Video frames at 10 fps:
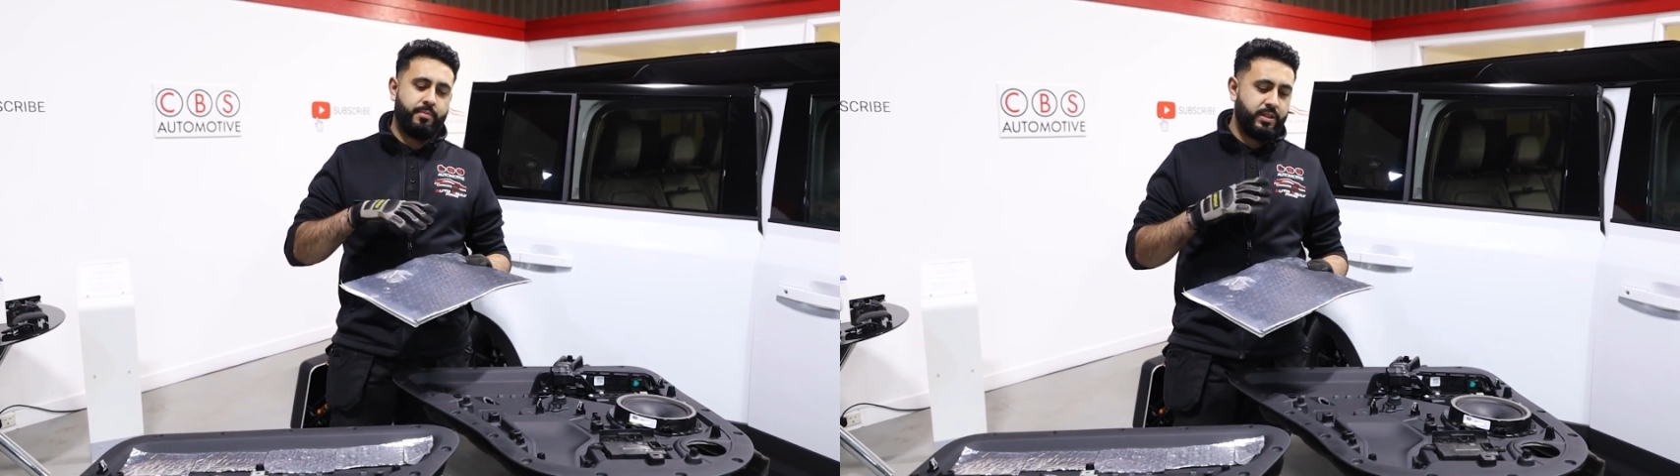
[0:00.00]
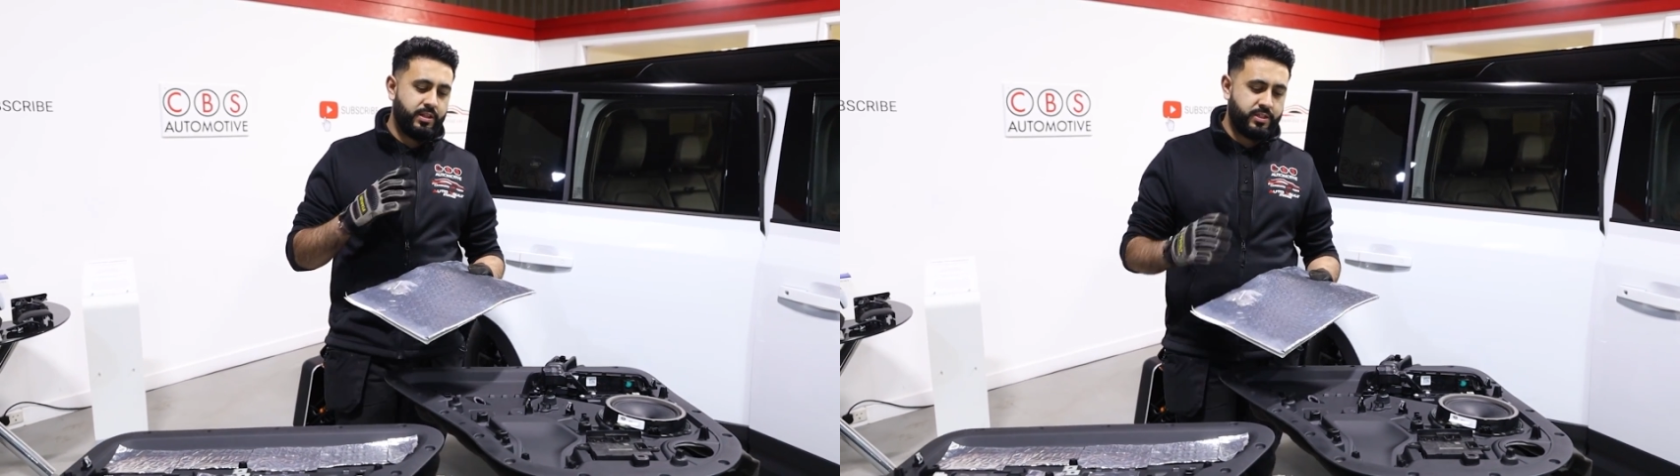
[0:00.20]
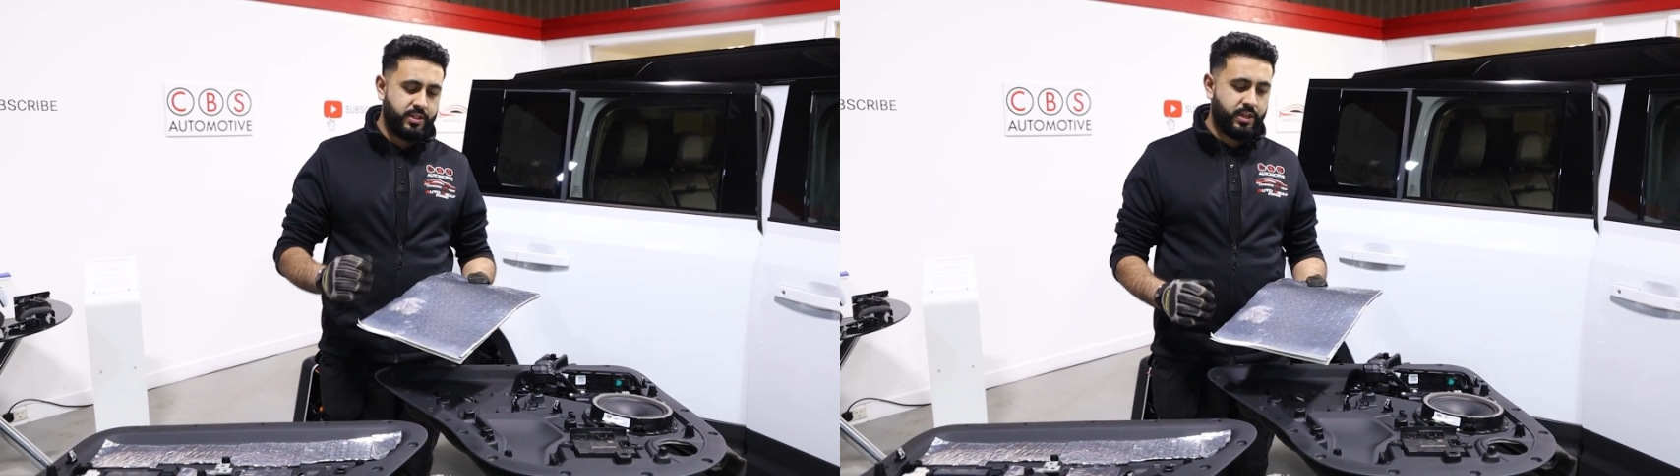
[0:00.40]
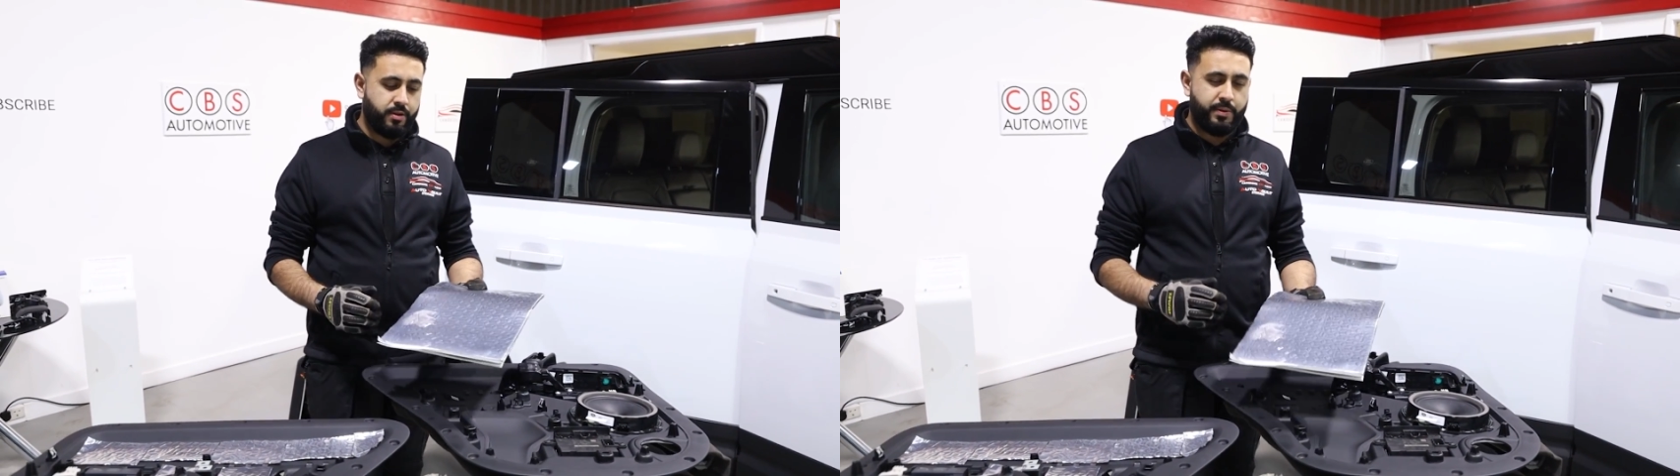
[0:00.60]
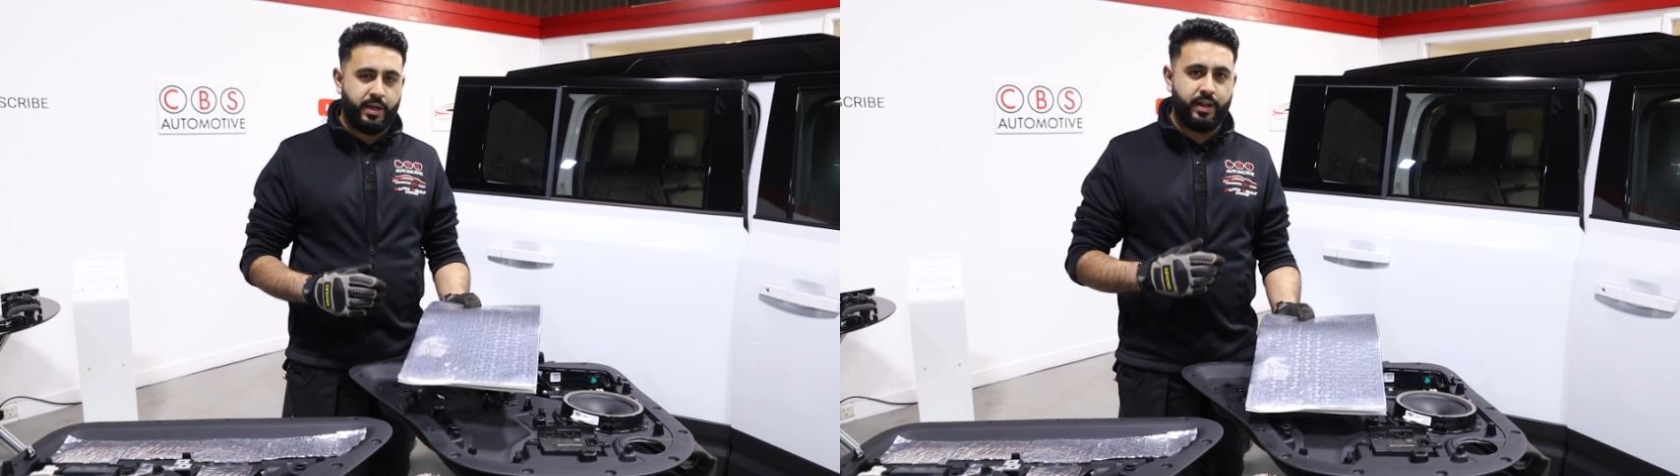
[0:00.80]
I mean, this is going
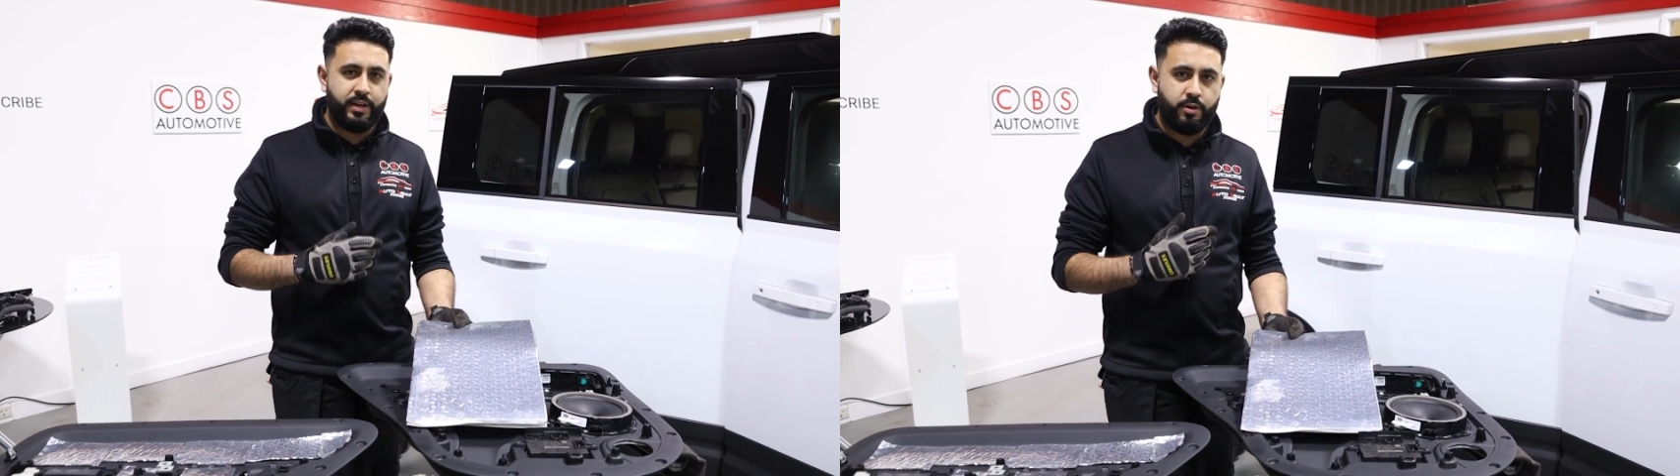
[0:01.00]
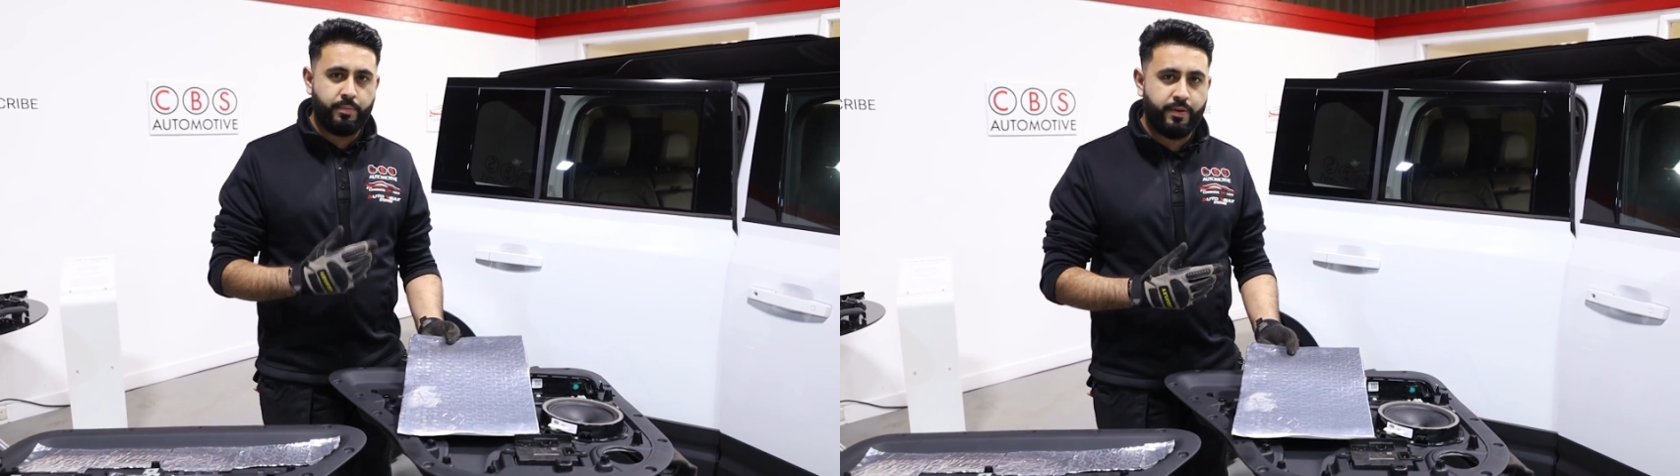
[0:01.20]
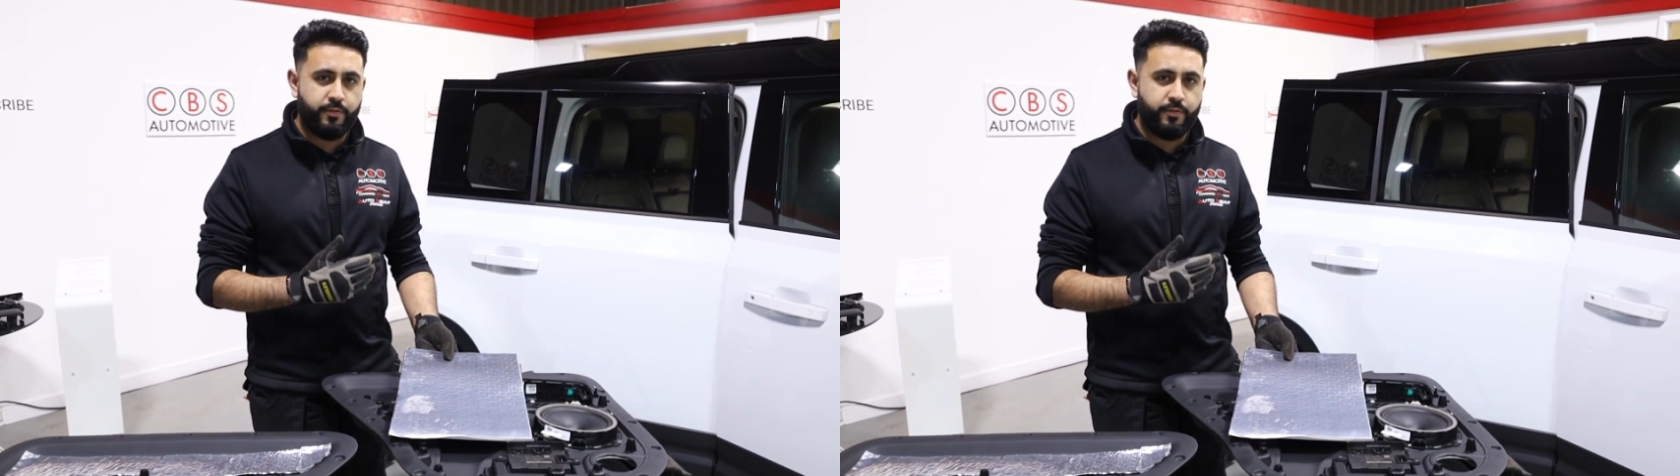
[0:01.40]
to be a little bit